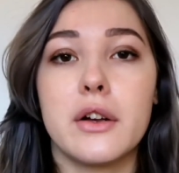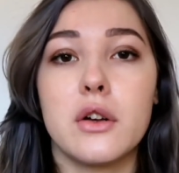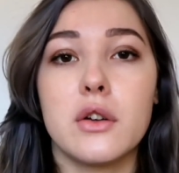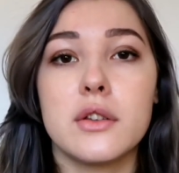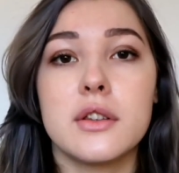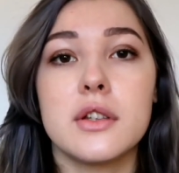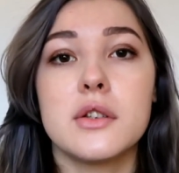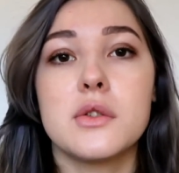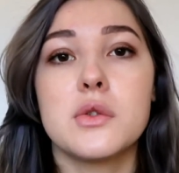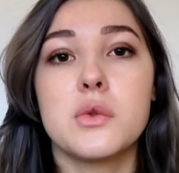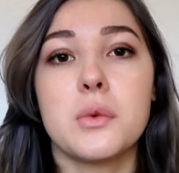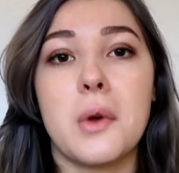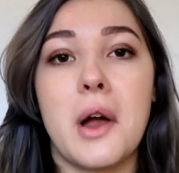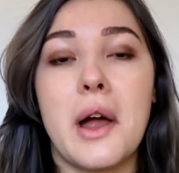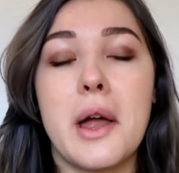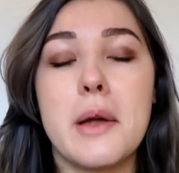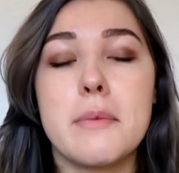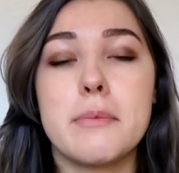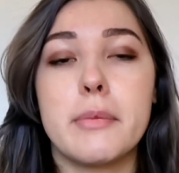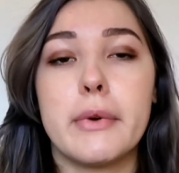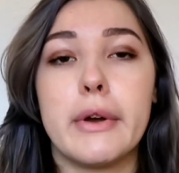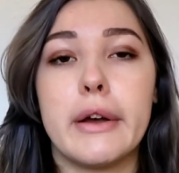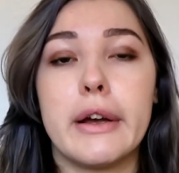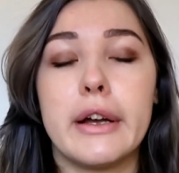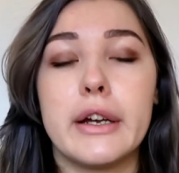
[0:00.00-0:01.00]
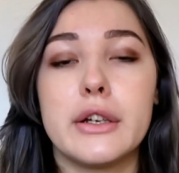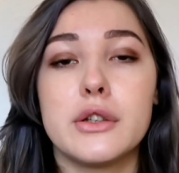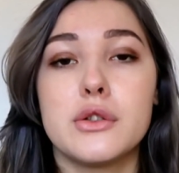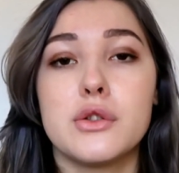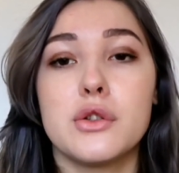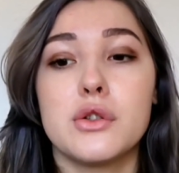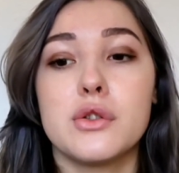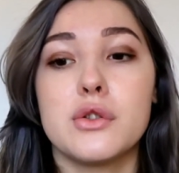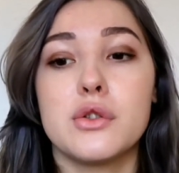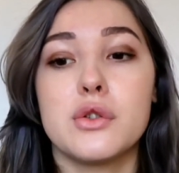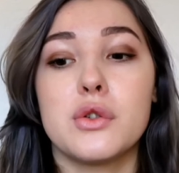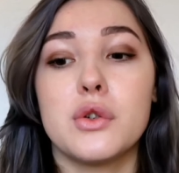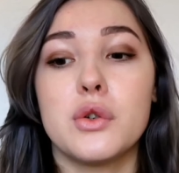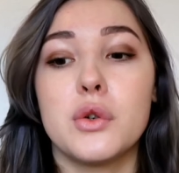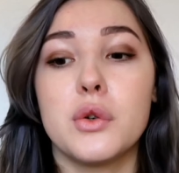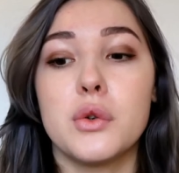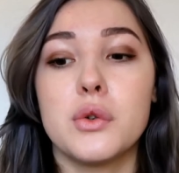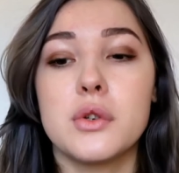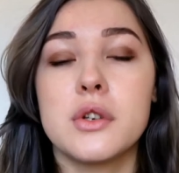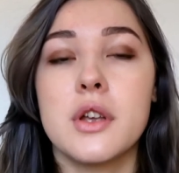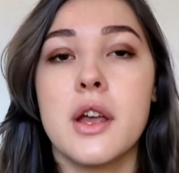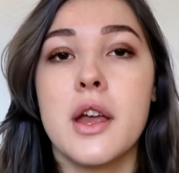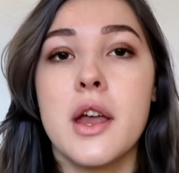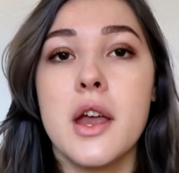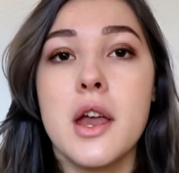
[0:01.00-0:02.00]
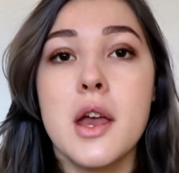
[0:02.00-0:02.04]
cotton swipe, I just use